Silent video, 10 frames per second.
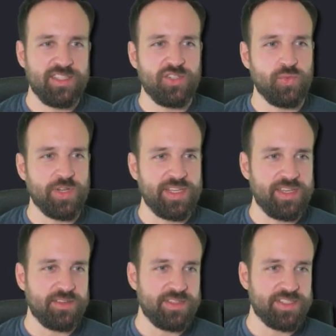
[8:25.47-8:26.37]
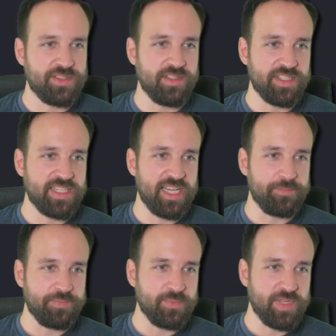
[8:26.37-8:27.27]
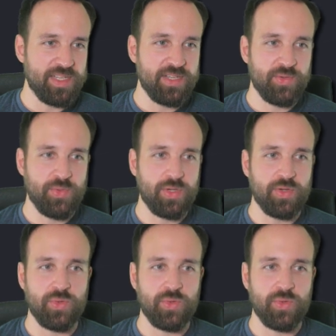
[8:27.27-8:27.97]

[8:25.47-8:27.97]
don't want to hear this all the time. But now